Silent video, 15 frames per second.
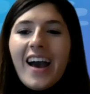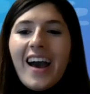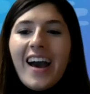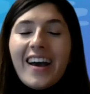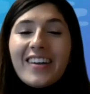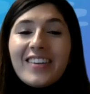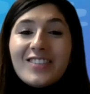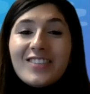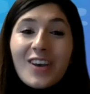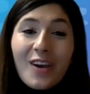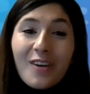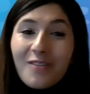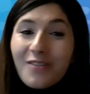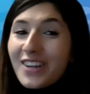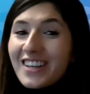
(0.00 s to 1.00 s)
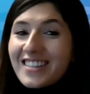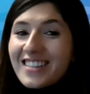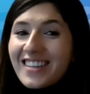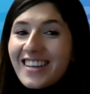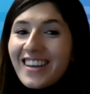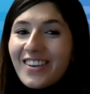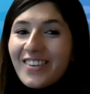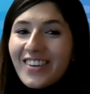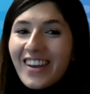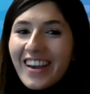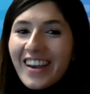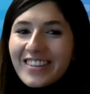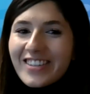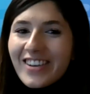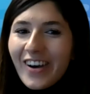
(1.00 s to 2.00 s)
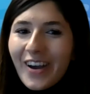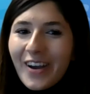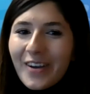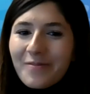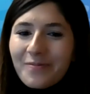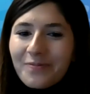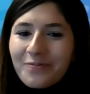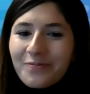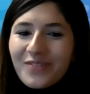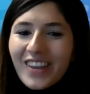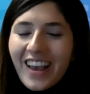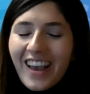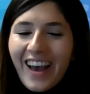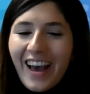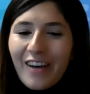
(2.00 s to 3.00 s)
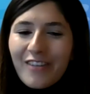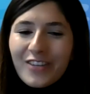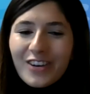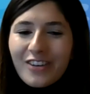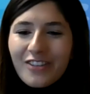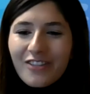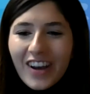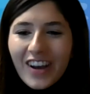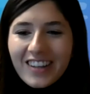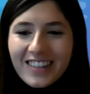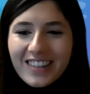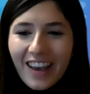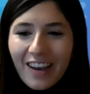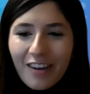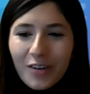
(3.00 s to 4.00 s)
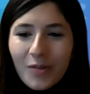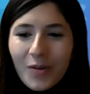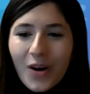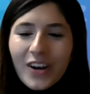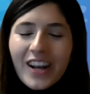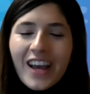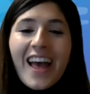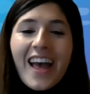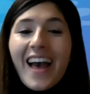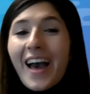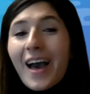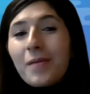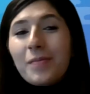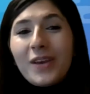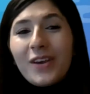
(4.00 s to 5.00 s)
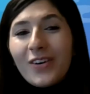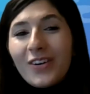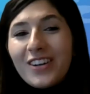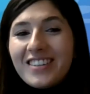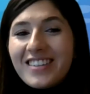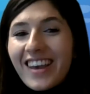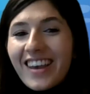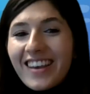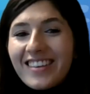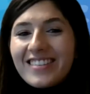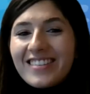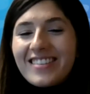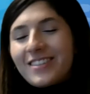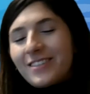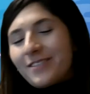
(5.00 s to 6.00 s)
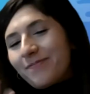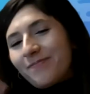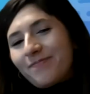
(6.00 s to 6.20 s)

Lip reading: and hopefully see you next time. Have a great day, everyone. Happy holidays.